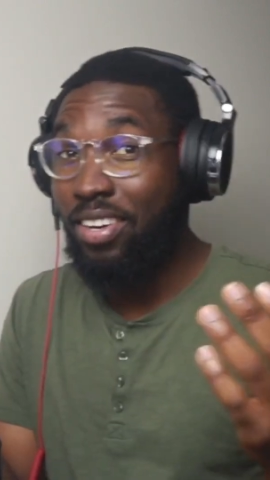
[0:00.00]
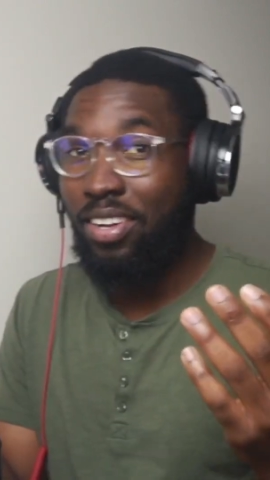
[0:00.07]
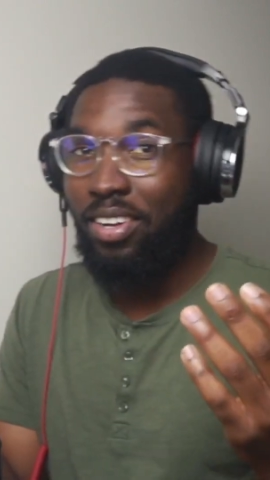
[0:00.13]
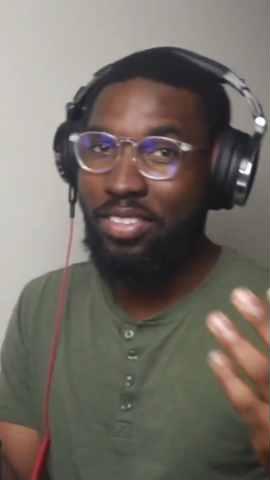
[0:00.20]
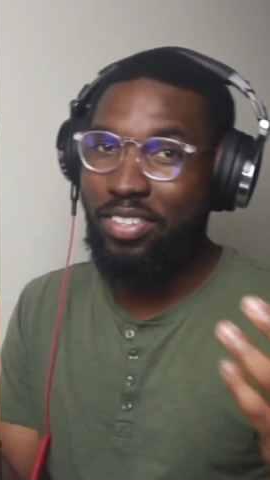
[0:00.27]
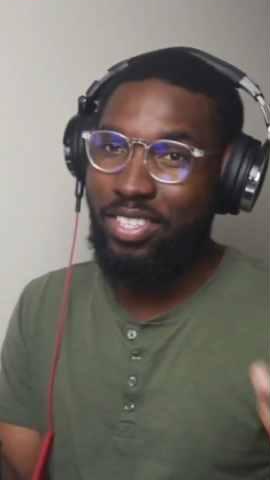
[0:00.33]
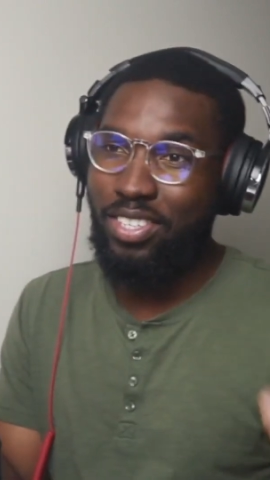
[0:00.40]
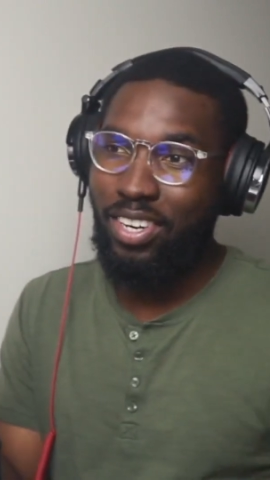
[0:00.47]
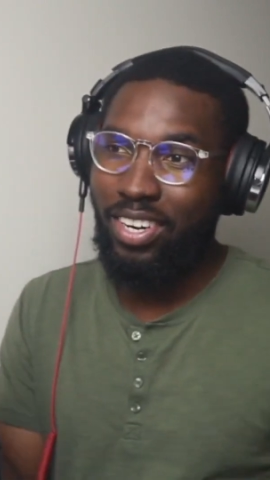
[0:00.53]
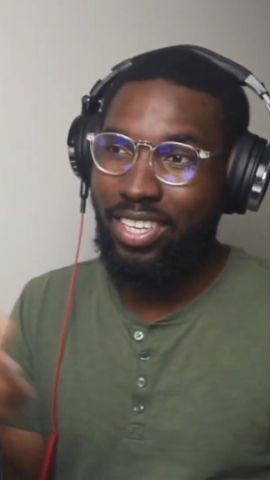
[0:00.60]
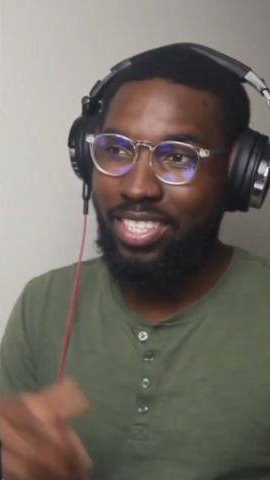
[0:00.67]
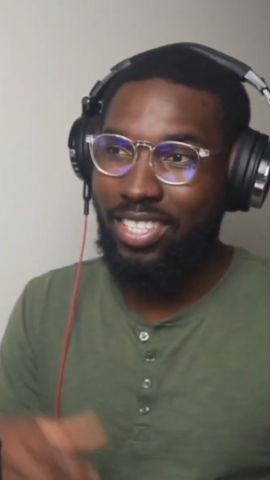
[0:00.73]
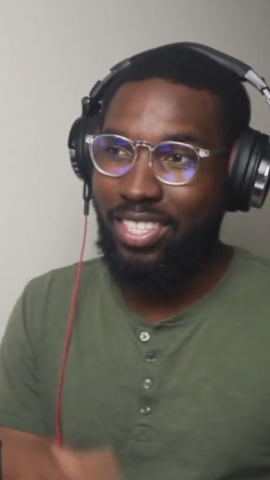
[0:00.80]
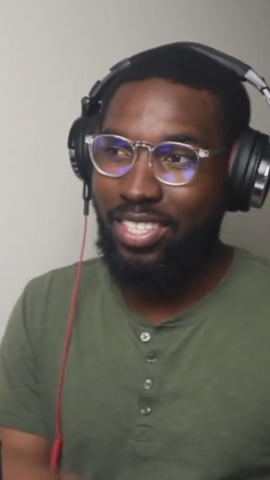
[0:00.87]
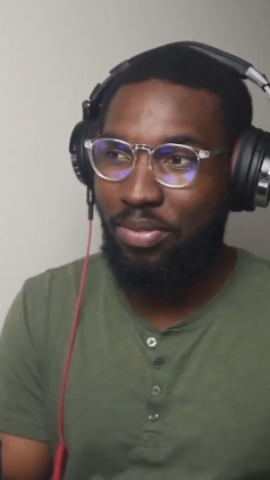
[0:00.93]
a lot of the
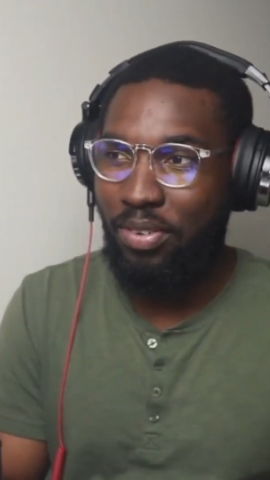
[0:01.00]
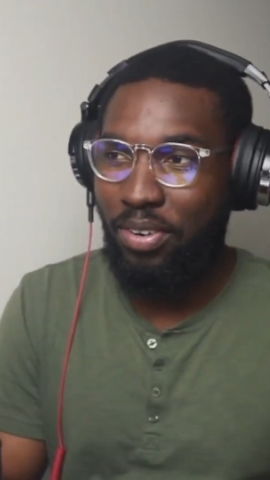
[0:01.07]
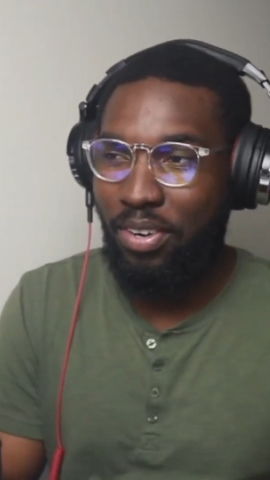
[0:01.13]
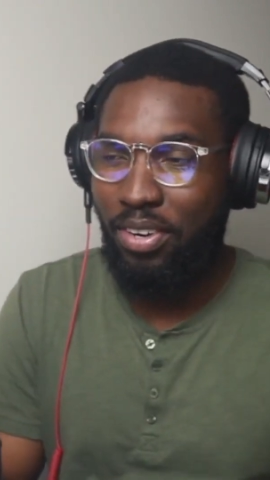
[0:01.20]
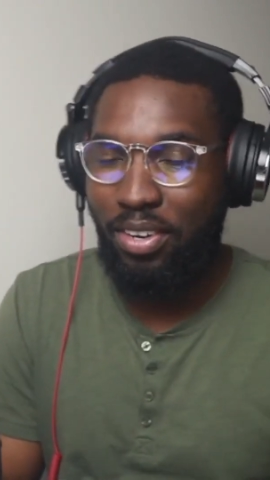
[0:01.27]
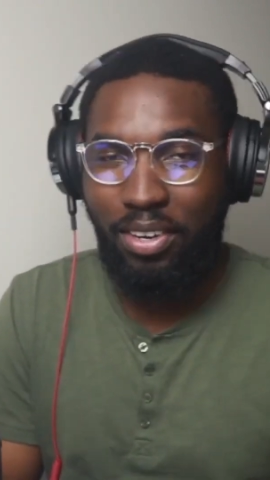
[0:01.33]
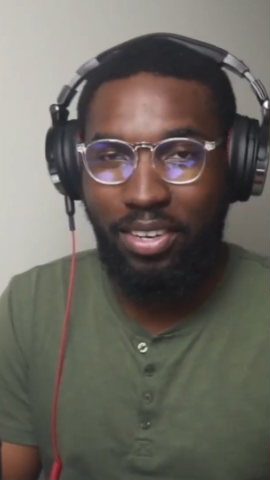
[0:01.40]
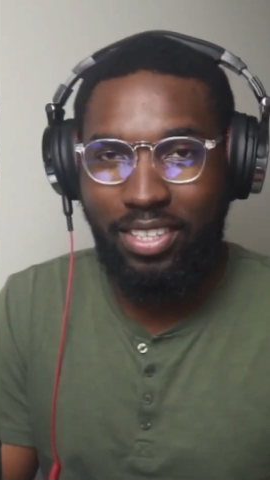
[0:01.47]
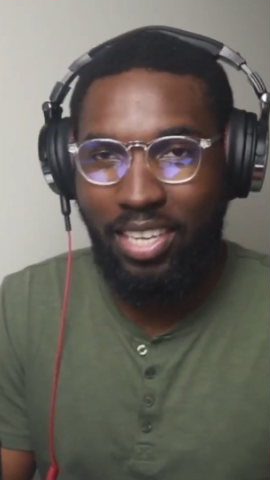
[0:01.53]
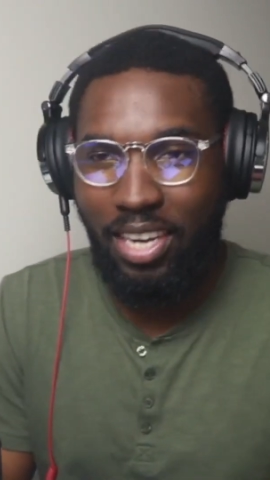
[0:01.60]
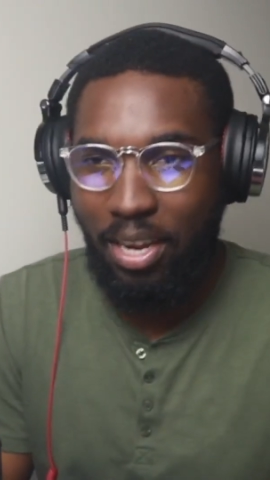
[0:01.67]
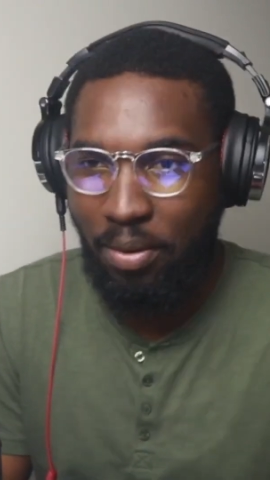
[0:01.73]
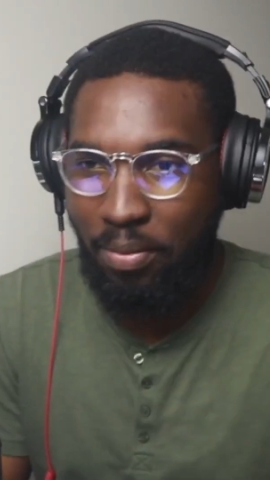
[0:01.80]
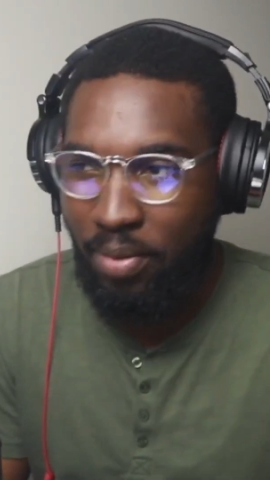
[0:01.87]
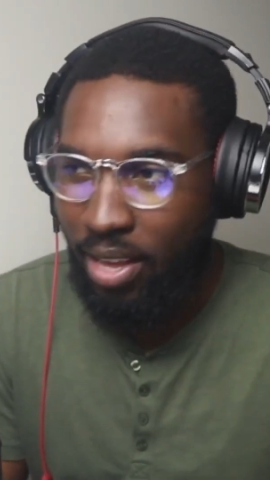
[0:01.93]
charts for a long
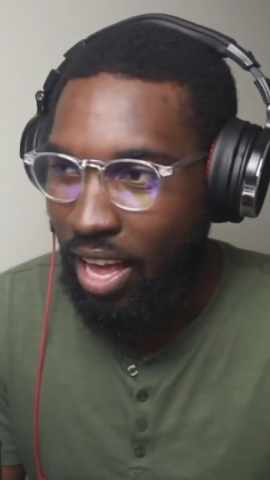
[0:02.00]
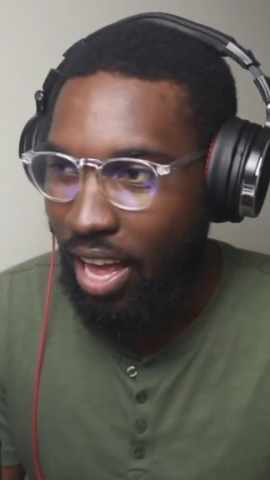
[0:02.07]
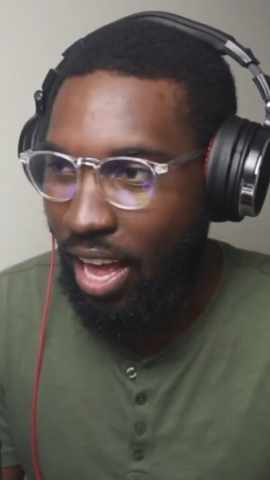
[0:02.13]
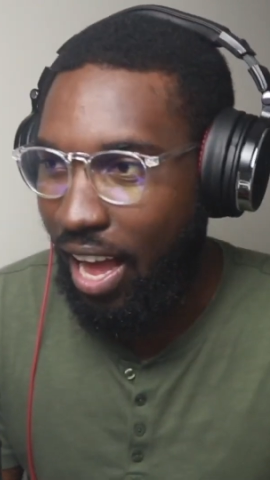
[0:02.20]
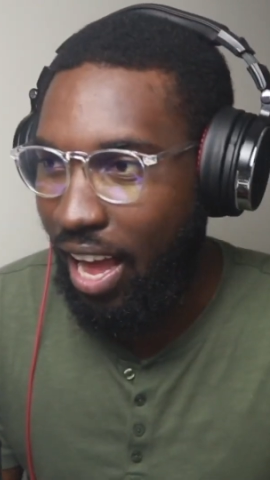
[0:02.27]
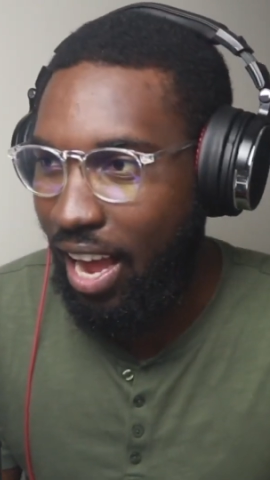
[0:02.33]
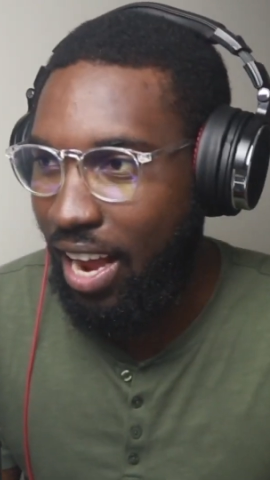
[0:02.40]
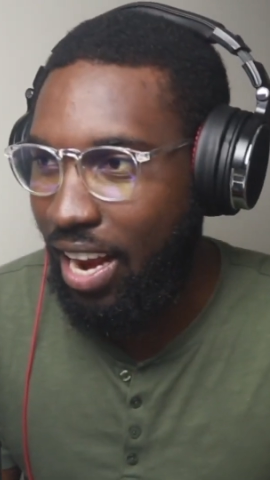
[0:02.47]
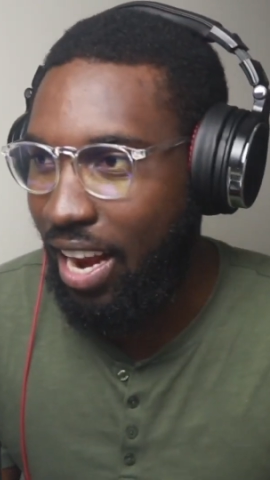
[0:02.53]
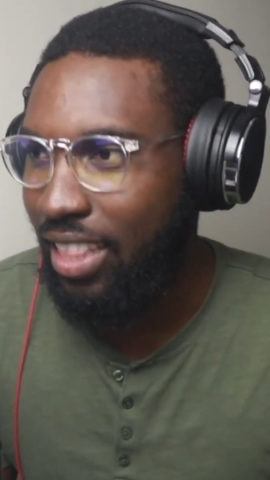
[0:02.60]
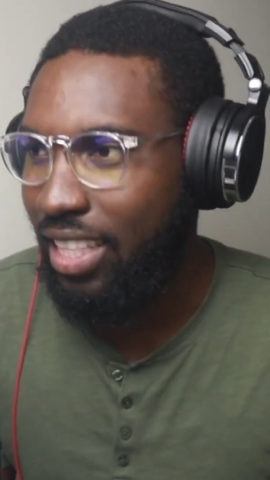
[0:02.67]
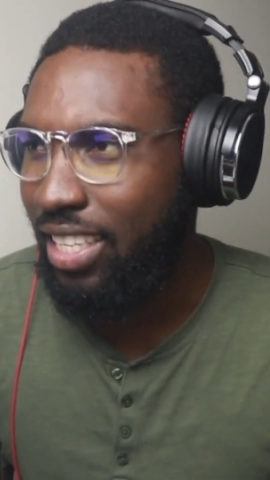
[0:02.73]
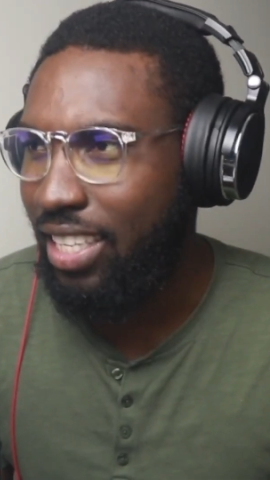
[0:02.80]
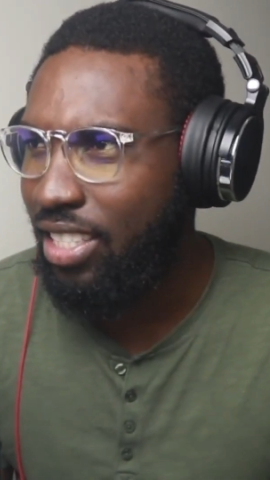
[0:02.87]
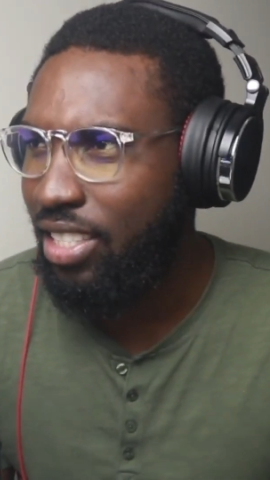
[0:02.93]
time. And I
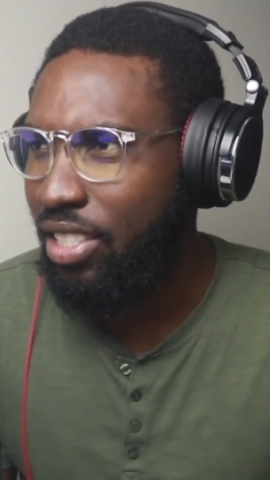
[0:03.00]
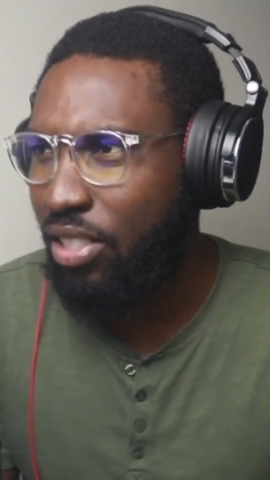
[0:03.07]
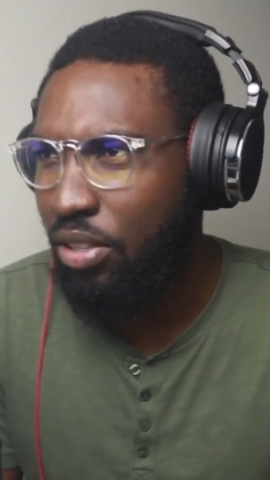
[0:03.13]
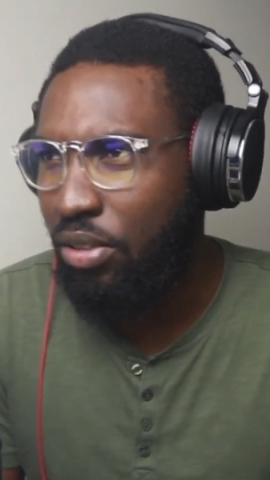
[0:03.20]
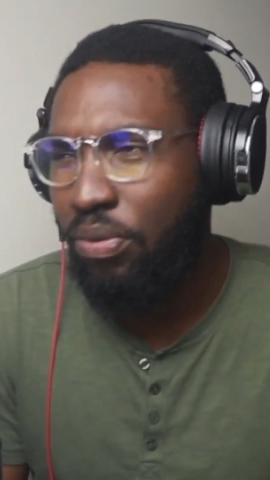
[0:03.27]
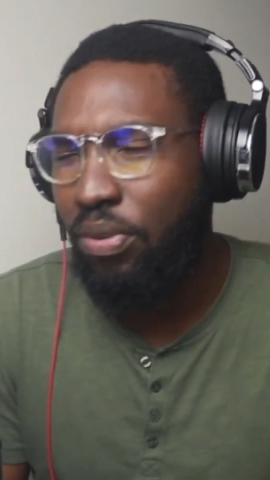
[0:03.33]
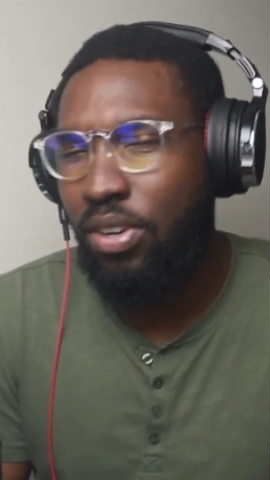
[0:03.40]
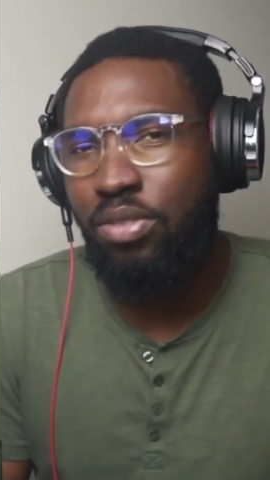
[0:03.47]
think this is his first